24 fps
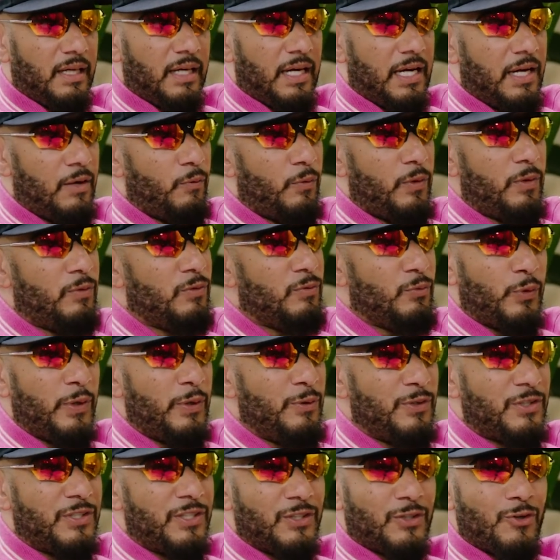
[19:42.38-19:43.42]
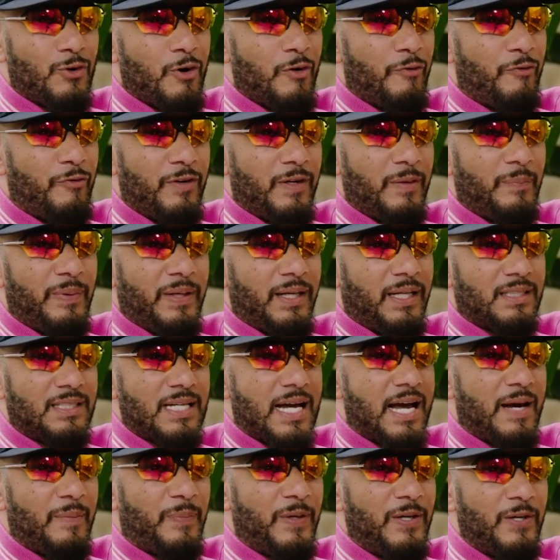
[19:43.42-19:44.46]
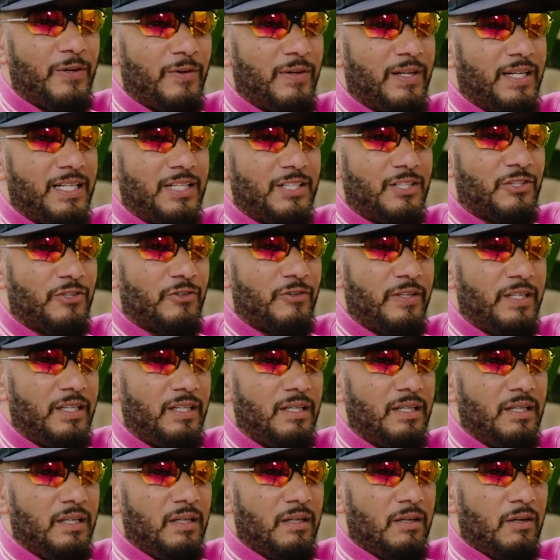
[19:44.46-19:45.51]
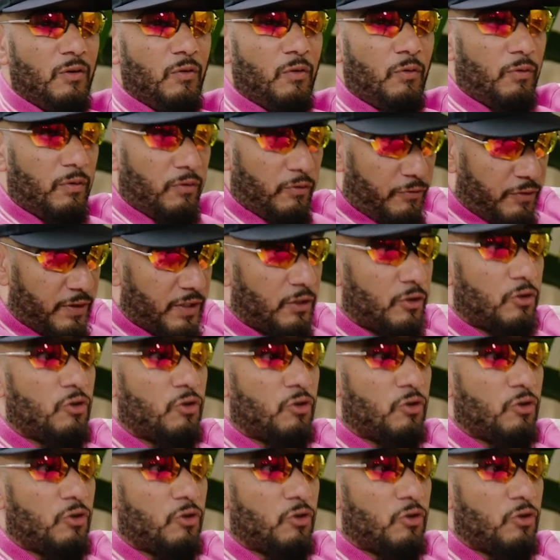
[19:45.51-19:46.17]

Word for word: And we we was just going for the biggest I P O in history for the